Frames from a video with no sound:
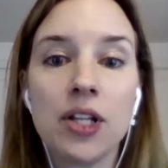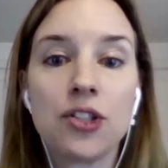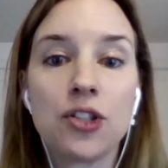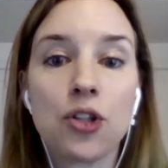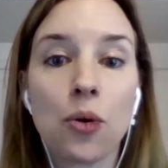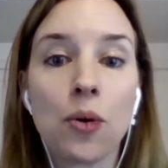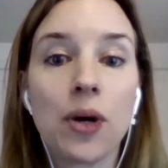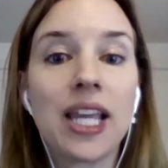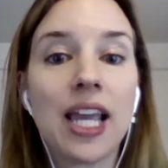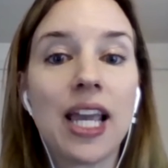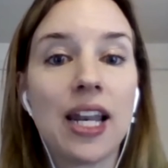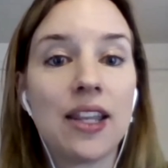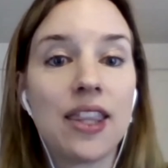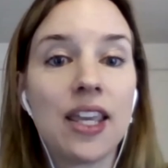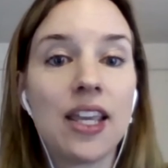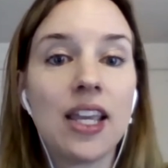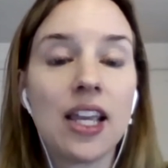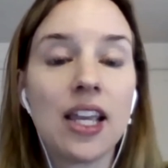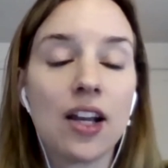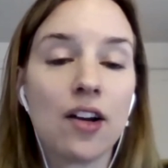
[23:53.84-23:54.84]
So again,
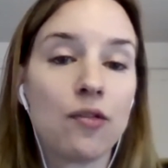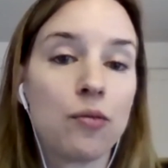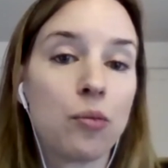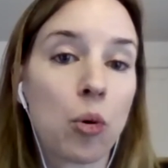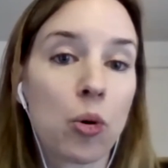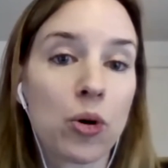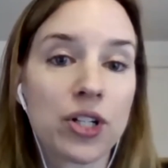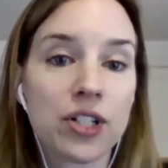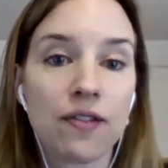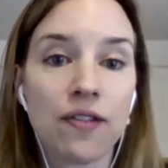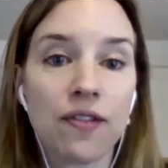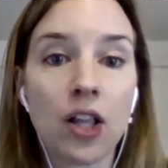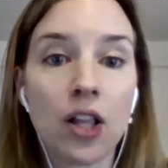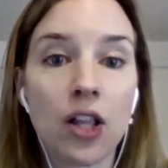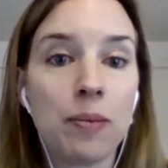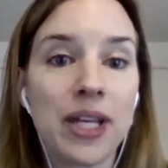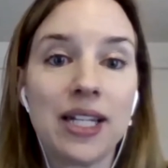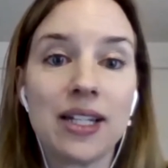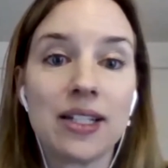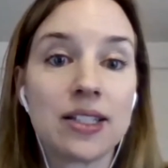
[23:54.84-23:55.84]
thinking of board
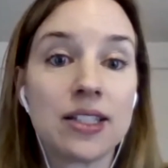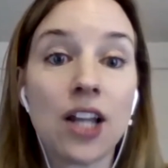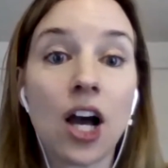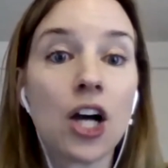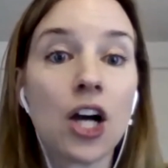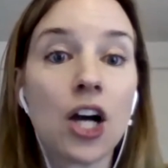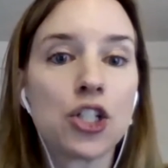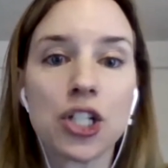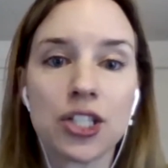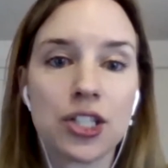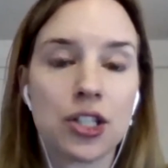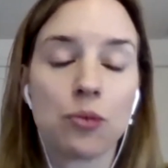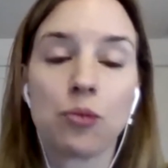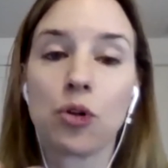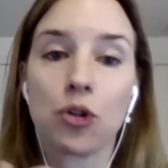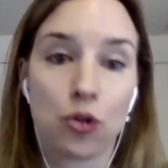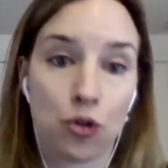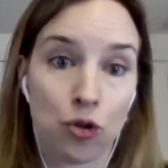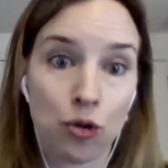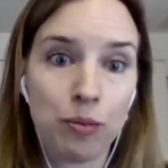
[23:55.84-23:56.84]
development as not just the
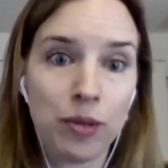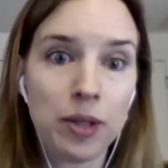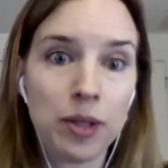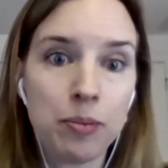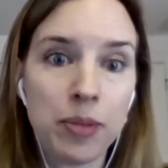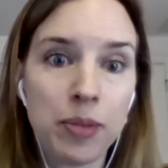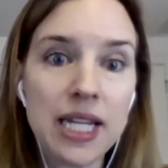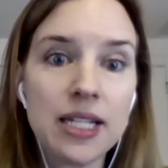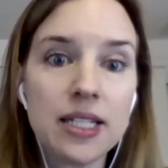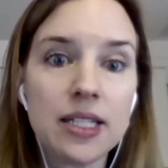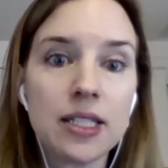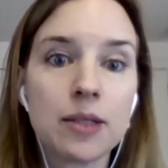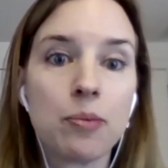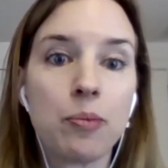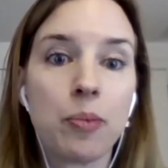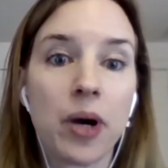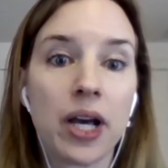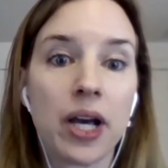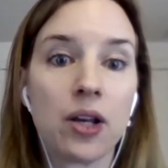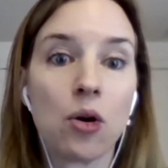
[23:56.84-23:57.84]
recruitment piece,
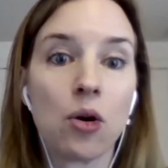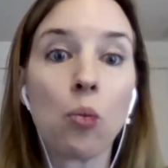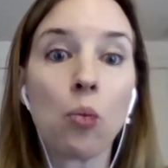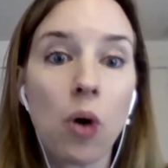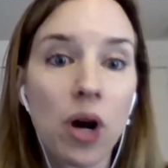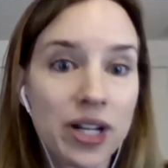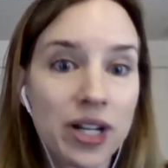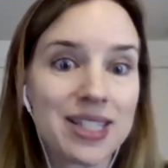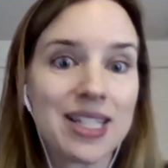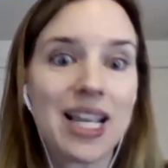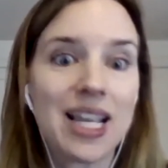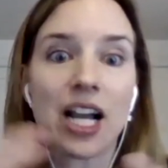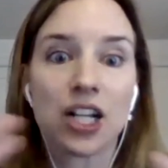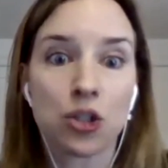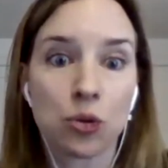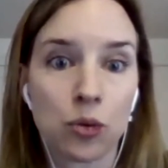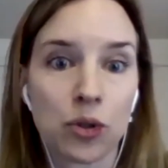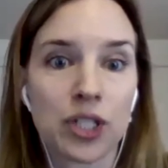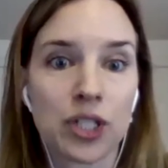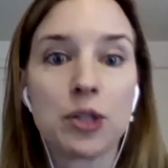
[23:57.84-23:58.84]
but what is the
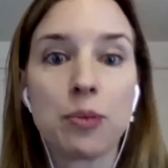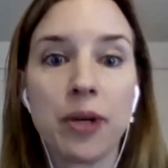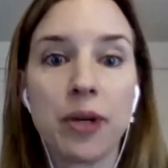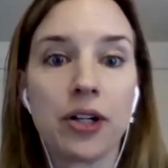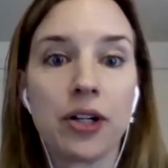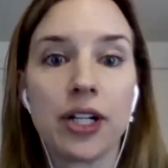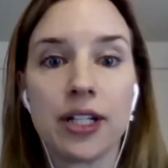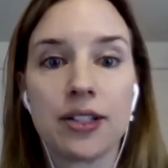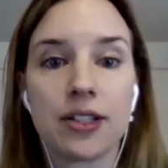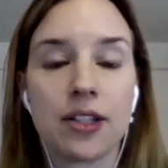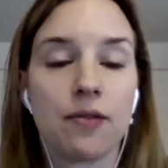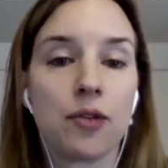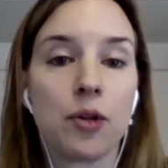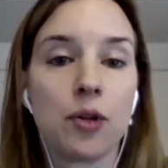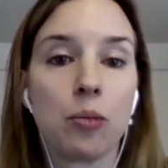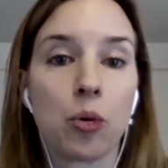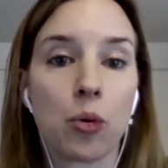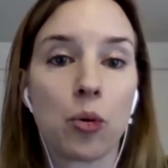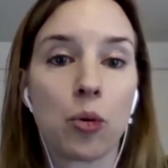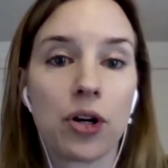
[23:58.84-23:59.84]
actual experience of
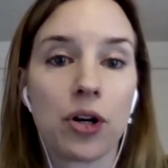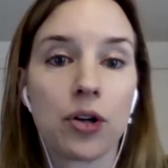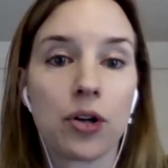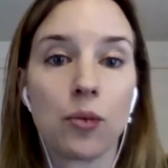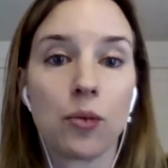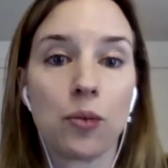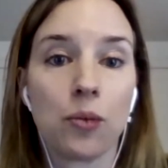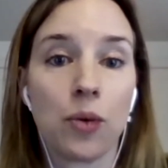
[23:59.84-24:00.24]
the board